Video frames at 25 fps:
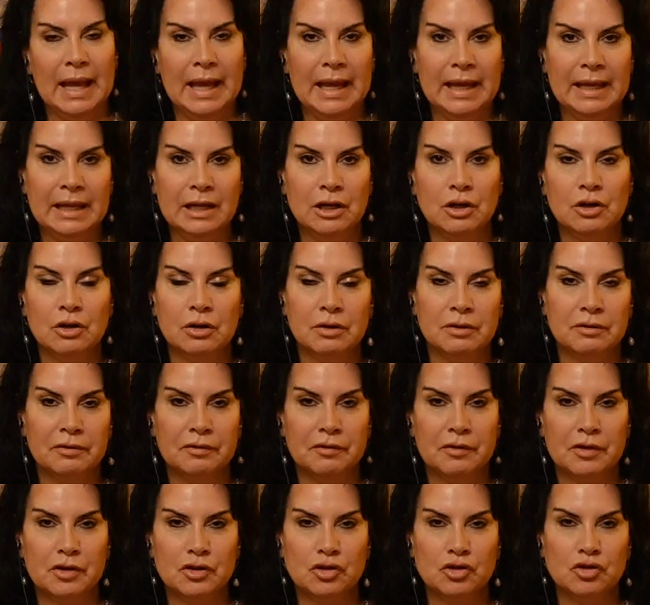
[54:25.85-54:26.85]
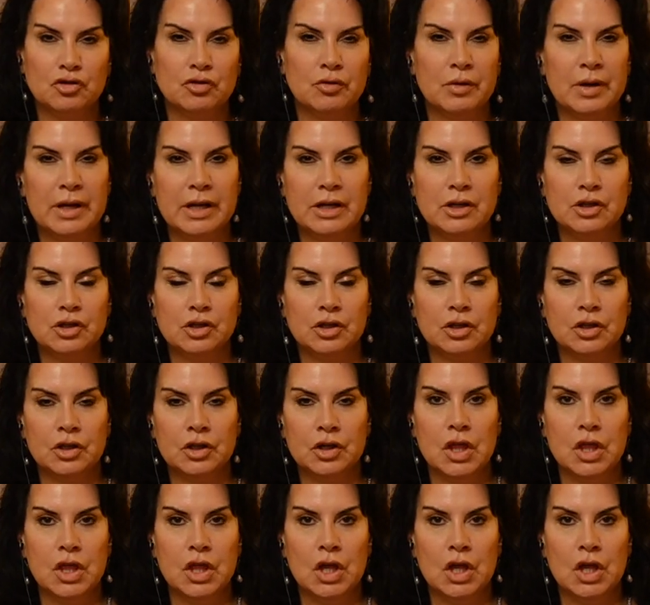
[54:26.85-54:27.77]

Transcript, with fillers: anger, frustration,